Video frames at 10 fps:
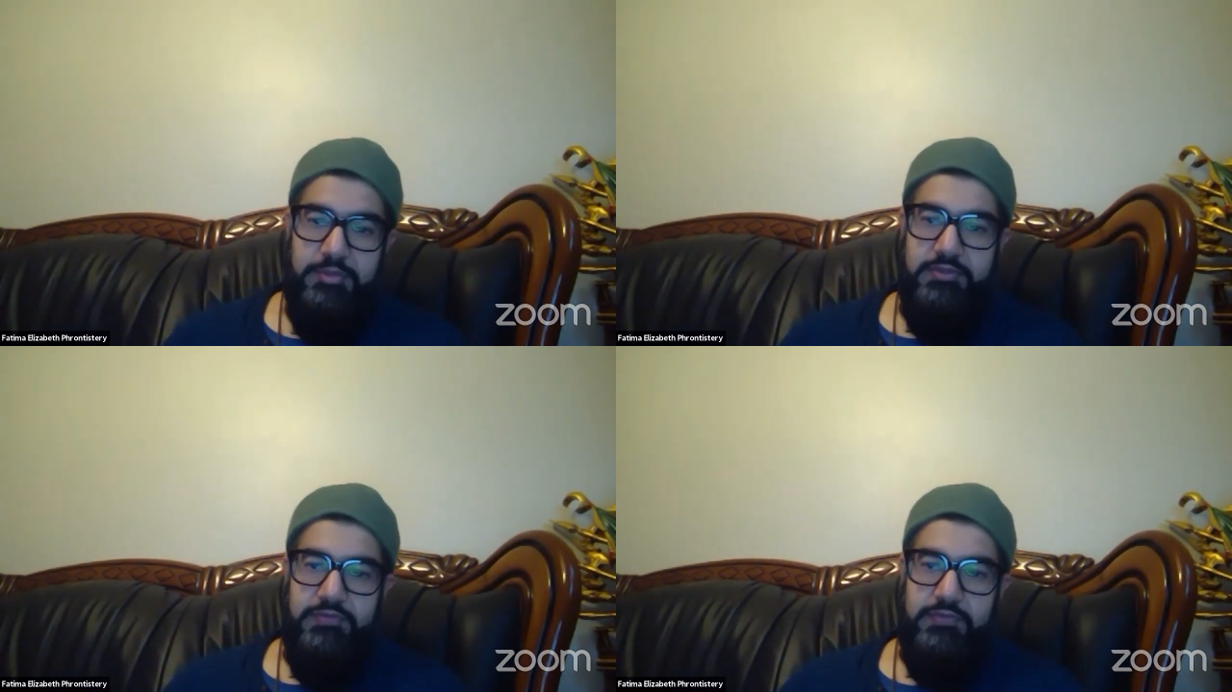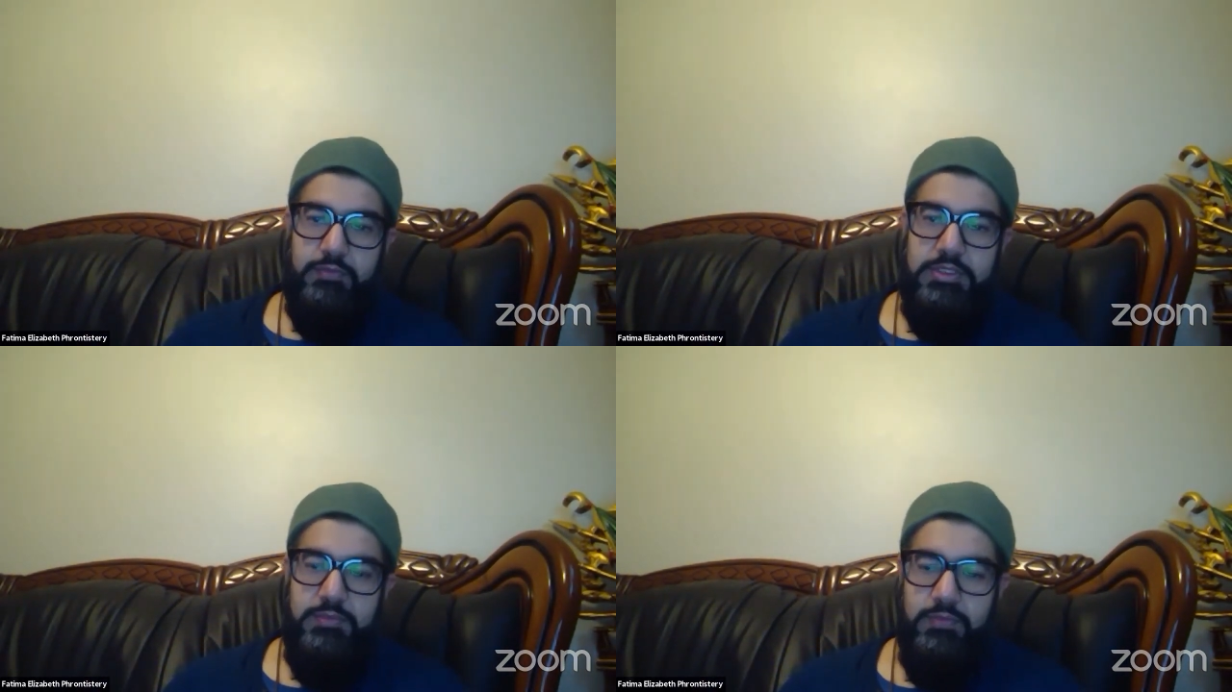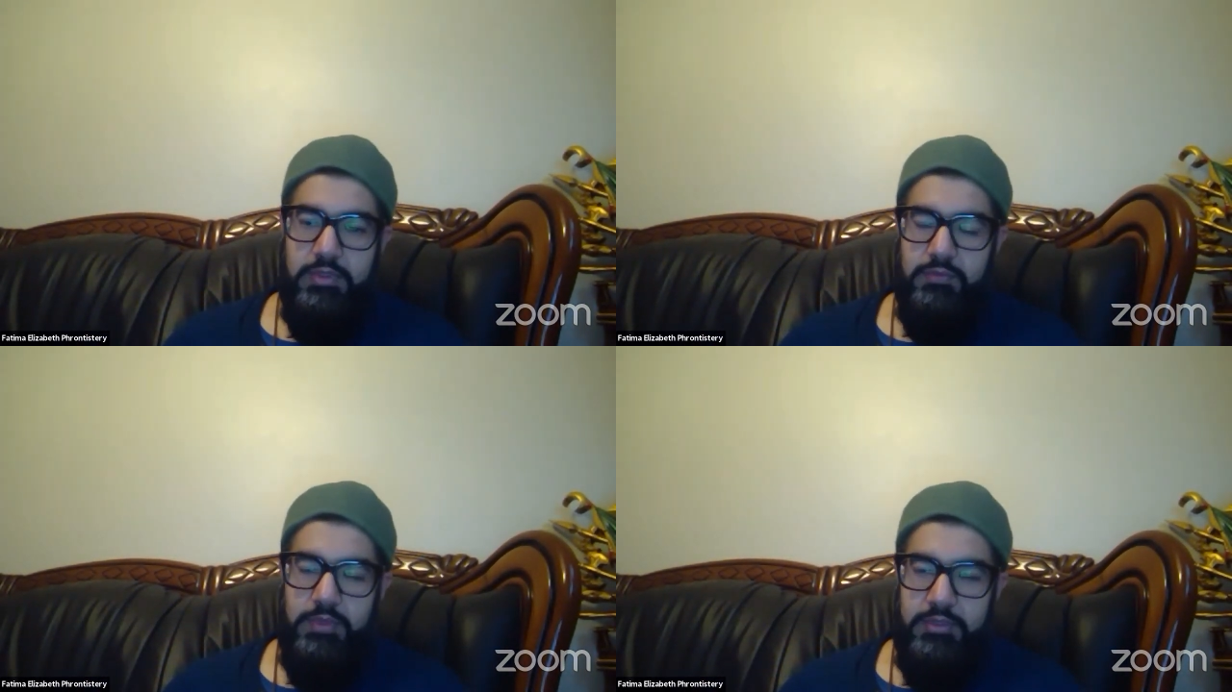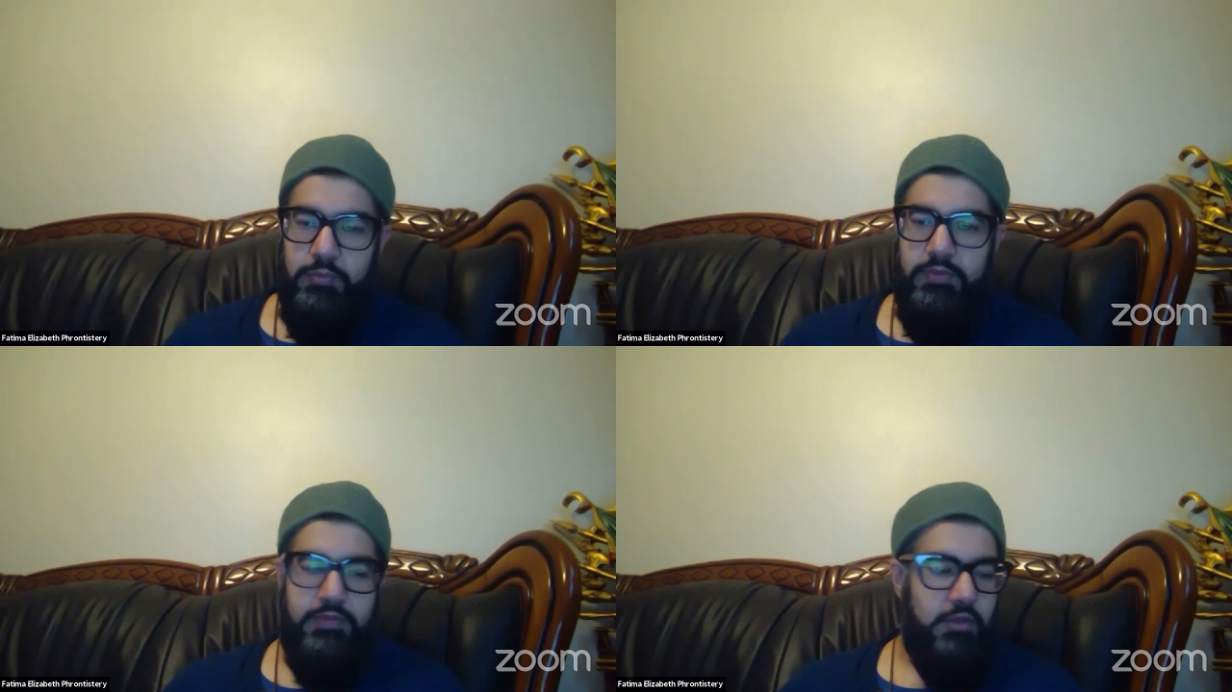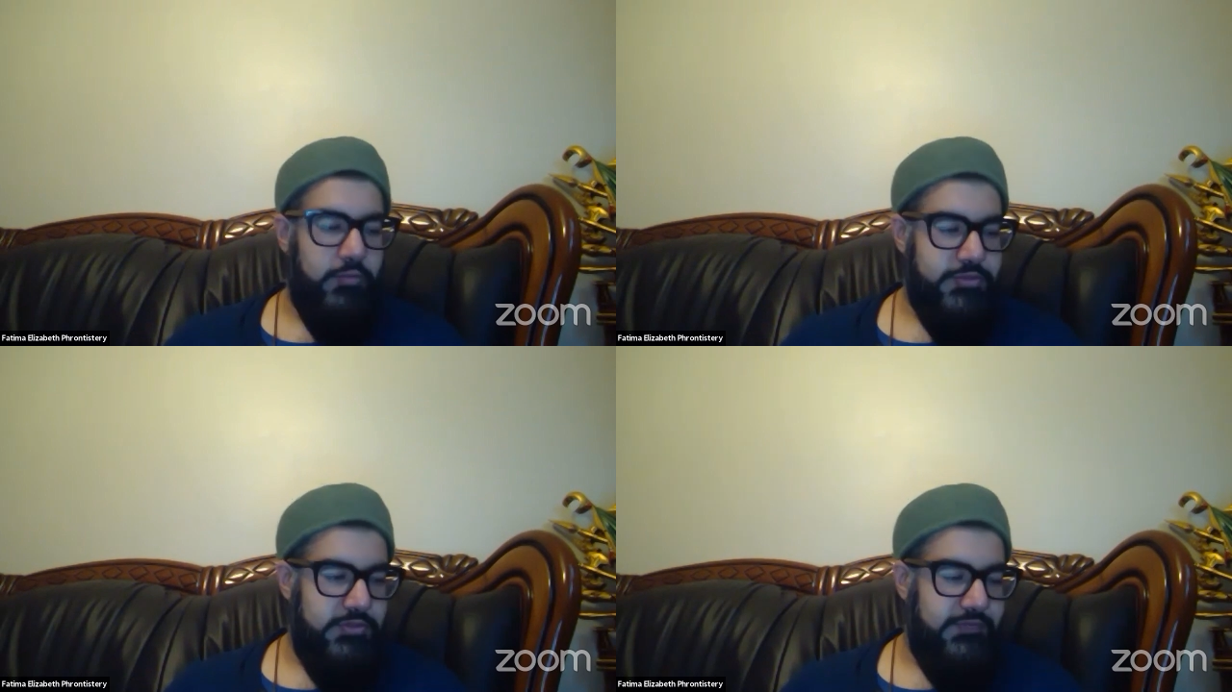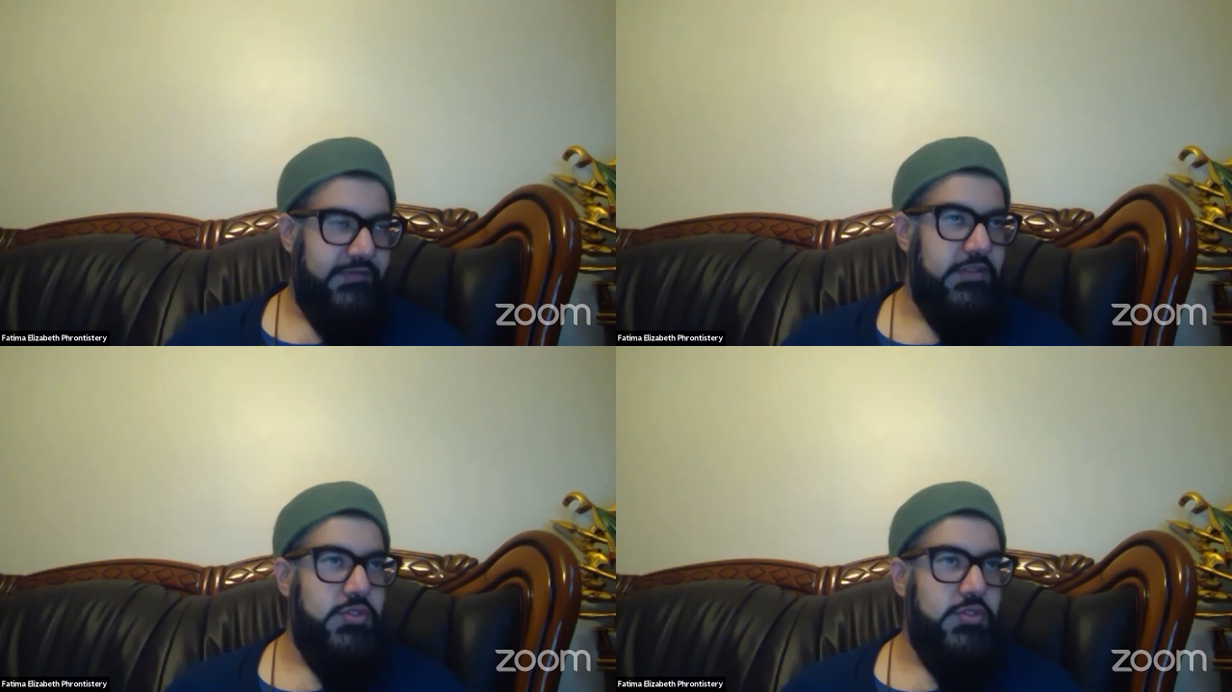because we went with the option of having